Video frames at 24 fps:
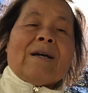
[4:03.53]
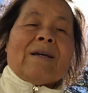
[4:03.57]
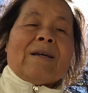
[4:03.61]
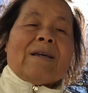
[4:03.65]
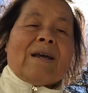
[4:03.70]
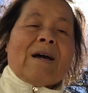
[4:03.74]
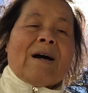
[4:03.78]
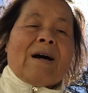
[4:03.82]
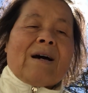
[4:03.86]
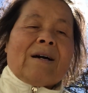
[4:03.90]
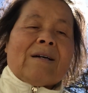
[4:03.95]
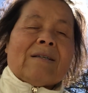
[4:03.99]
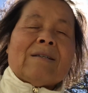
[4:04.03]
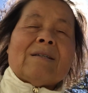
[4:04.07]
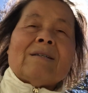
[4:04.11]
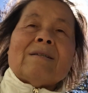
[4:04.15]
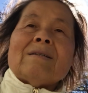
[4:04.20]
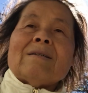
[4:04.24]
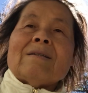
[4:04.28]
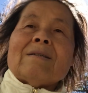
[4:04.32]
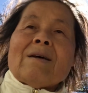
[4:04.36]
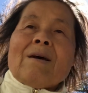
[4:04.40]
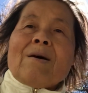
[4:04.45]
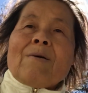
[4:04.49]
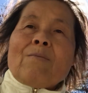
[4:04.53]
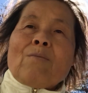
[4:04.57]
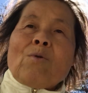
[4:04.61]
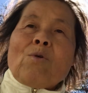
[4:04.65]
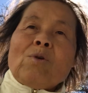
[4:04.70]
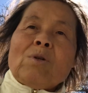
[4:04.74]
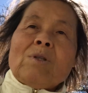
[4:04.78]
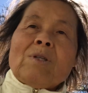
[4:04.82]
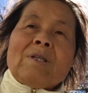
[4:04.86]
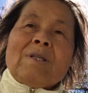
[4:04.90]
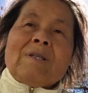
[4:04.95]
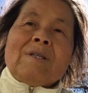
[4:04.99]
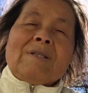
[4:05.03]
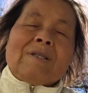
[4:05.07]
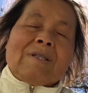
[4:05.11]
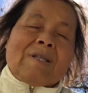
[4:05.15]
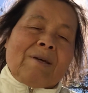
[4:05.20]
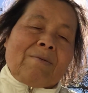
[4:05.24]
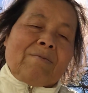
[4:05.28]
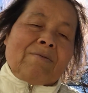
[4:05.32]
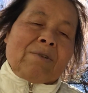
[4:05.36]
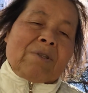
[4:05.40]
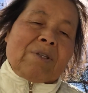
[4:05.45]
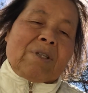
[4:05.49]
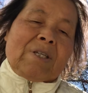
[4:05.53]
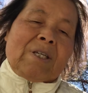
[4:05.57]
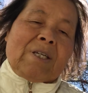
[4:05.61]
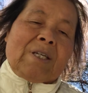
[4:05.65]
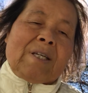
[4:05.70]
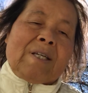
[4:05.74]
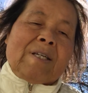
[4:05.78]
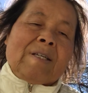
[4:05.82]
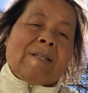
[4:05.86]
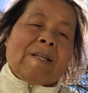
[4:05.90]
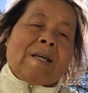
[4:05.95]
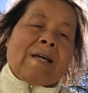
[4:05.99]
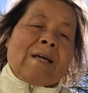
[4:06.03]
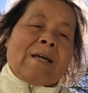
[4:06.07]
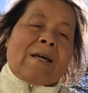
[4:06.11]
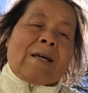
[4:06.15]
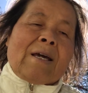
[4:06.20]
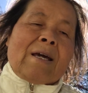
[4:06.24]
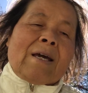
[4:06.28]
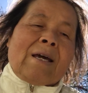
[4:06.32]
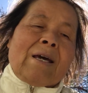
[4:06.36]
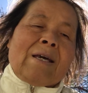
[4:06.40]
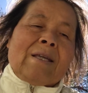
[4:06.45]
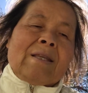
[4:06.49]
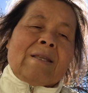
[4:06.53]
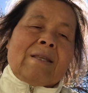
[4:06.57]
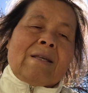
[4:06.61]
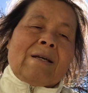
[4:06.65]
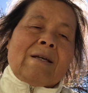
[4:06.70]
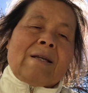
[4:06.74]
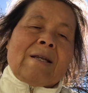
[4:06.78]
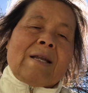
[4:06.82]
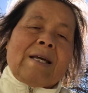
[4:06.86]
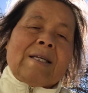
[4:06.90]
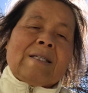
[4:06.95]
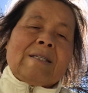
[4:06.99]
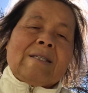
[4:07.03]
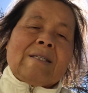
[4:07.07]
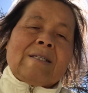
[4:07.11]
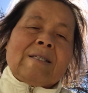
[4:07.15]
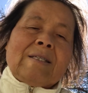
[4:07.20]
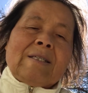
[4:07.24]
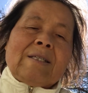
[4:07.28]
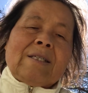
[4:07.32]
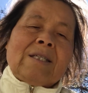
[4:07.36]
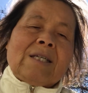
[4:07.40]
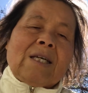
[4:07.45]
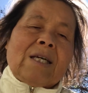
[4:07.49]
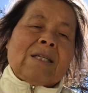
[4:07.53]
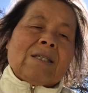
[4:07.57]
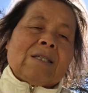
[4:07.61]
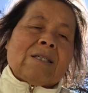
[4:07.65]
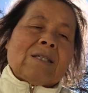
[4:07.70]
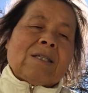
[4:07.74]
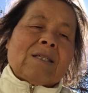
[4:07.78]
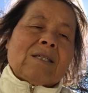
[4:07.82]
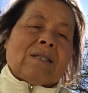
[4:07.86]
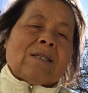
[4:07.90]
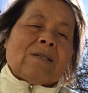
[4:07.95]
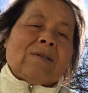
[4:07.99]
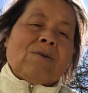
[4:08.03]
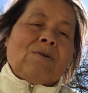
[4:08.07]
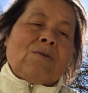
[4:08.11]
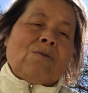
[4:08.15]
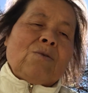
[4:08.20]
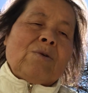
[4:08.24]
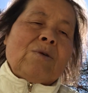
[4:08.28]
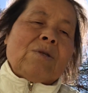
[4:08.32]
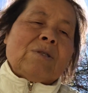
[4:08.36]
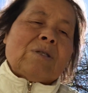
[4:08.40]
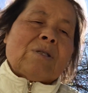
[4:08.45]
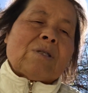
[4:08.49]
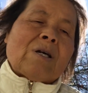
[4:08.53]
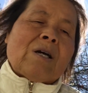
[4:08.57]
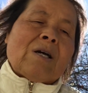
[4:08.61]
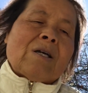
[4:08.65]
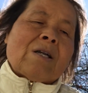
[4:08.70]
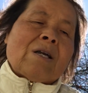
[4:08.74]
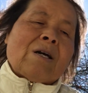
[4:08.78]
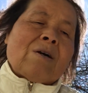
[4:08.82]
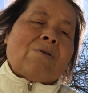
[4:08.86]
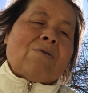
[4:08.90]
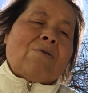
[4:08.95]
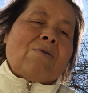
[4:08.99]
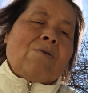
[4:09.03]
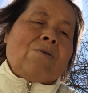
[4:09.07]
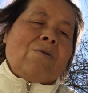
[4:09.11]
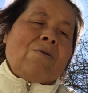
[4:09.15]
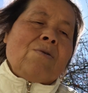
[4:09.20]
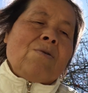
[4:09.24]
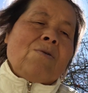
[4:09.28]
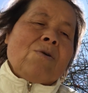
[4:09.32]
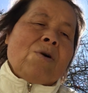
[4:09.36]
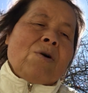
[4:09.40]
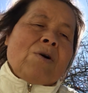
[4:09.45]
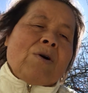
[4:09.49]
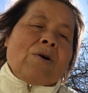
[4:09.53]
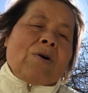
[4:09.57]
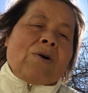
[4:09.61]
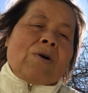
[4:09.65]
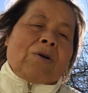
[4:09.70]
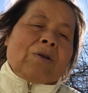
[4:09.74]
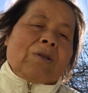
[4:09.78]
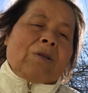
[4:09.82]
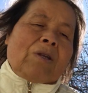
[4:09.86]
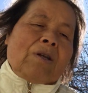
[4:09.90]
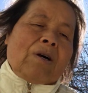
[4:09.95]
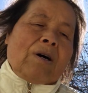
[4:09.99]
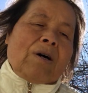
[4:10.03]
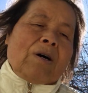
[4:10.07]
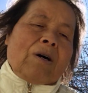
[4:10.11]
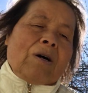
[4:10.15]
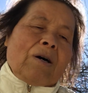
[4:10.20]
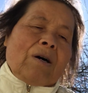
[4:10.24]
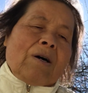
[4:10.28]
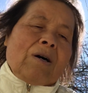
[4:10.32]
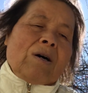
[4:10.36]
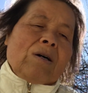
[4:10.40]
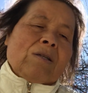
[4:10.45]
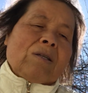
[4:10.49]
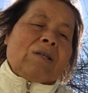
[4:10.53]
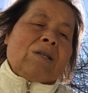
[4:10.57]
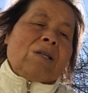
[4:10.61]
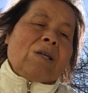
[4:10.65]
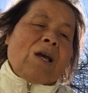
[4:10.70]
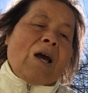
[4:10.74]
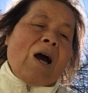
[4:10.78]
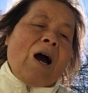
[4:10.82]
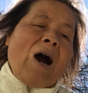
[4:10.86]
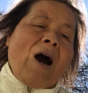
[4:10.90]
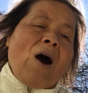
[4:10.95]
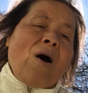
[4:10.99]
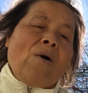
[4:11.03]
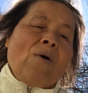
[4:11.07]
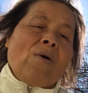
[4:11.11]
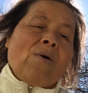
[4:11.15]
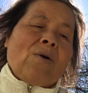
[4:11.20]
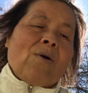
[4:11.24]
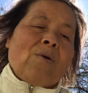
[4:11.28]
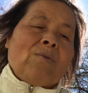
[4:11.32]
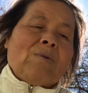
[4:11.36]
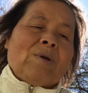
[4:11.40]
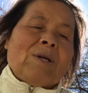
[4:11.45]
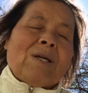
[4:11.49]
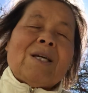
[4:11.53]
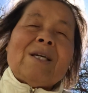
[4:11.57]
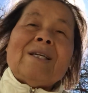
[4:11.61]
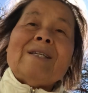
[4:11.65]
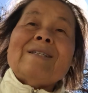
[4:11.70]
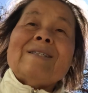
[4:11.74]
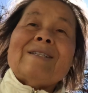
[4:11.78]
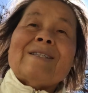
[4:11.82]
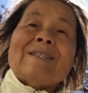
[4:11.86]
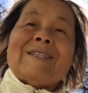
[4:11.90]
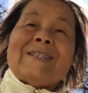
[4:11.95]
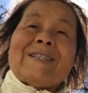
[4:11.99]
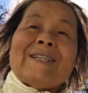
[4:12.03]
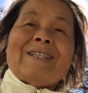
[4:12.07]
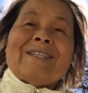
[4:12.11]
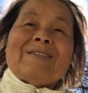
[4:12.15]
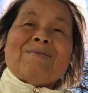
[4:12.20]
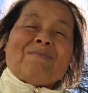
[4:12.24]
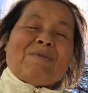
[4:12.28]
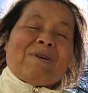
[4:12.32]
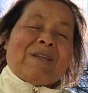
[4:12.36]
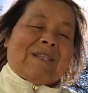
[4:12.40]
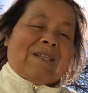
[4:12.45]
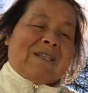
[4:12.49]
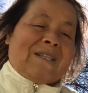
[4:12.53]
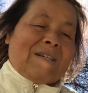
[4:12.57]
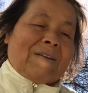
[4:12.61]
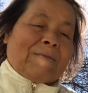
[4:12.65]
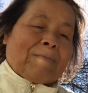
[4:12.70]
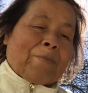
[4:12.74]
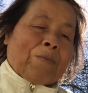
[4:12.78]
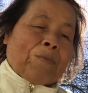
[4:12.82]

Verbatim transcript: Yes, 14, 17, and the lesson six uh, is gonna go the the hour of His judgment